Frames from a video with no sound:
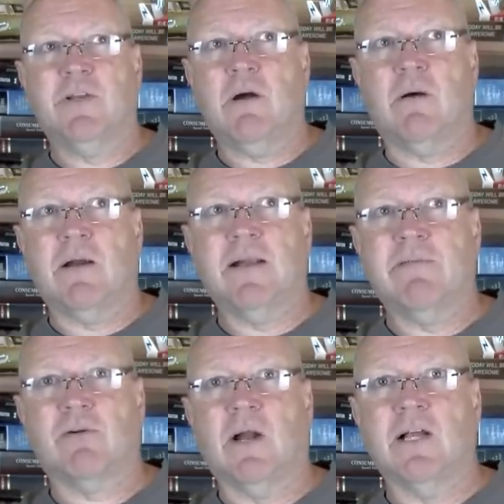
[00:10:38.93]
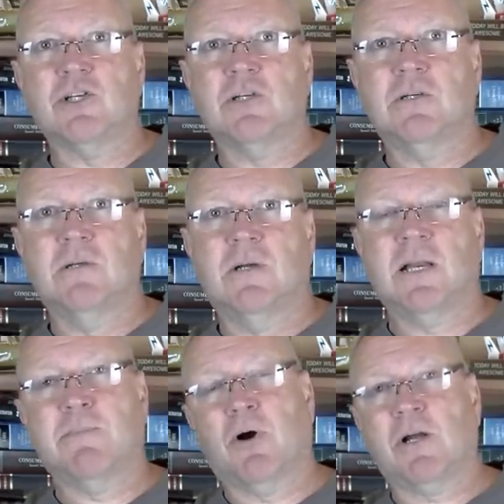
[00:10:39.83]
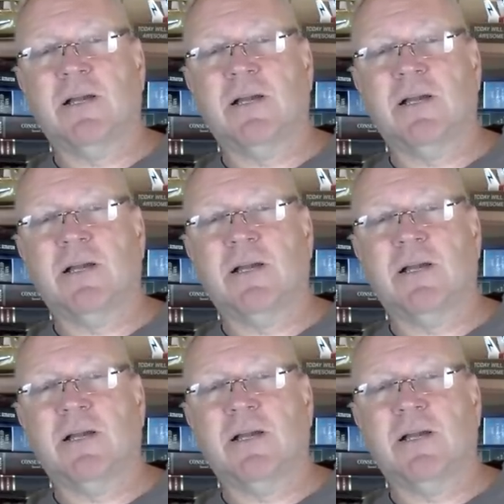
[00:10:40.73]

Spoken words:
no, I don't have a garage. Got to park